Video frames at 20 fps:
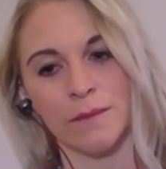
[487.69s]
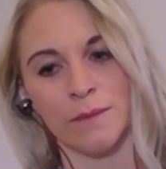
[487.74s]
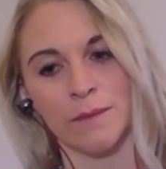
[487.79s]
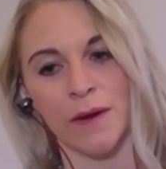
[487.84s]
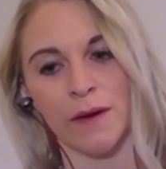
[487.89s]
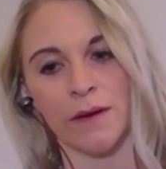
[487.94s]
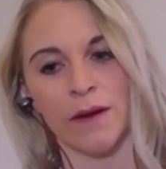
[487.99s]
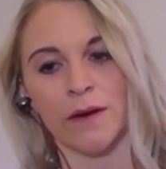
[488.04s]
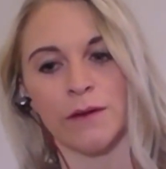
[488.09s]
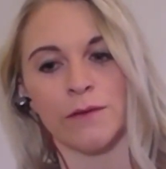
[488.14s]

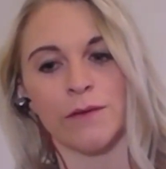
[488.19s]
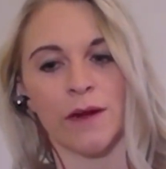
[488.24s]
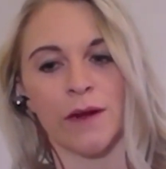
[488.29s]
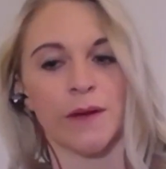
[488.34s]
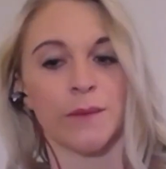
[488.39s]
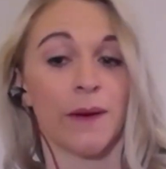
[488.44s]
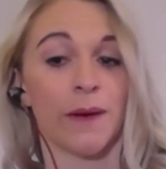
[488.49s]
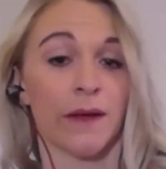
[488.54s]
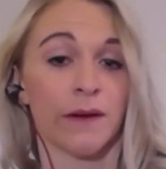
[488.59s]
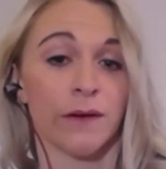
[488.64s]
Mariano
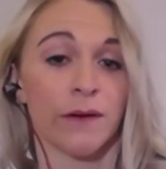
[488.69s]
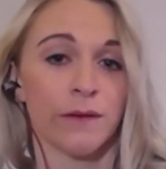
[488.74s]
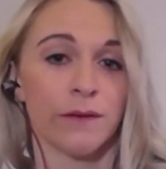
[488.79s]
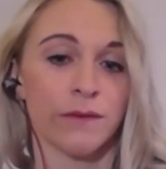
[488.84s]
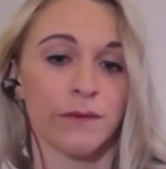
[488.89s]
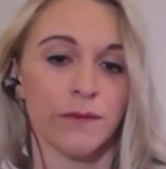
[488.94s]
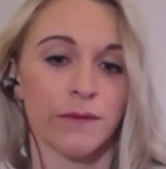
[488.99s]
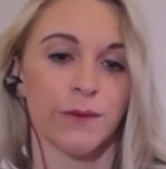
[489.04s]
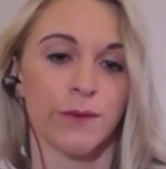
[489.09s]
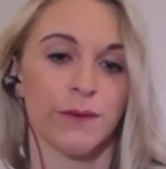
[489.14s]

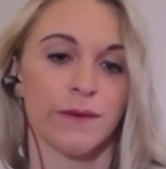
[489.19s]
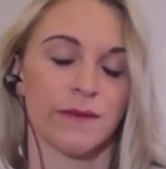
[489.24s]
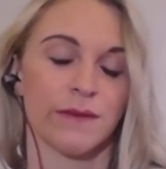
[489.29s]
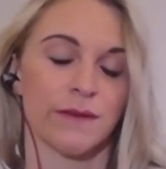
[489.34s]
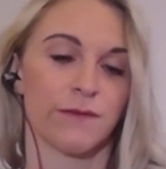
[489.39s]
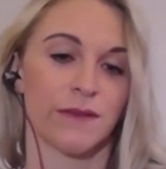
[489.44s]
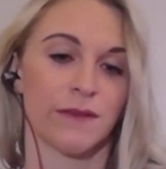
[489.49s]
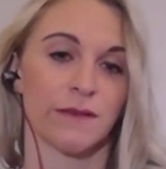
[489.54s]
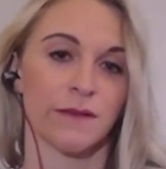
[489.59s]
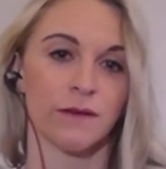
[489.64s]
Rocabado, who is
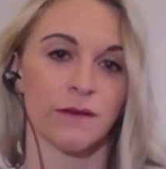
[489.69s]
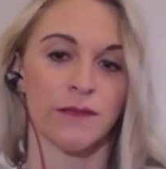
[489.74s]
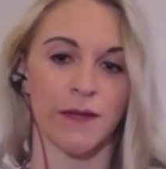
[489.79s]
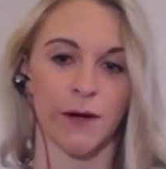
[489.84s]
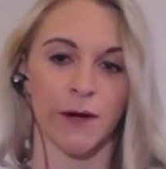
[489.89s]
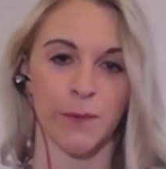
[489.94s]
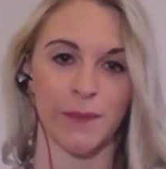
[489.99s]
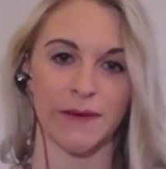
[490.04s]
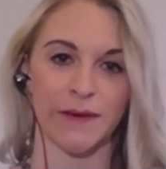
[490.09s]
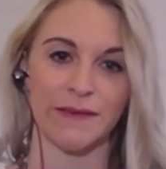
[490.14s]
a physical
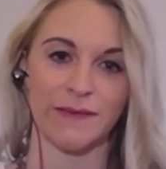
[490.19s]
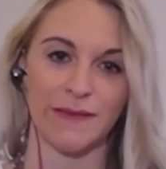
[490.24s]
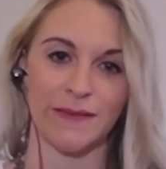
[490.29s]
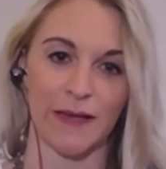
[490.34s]
therapist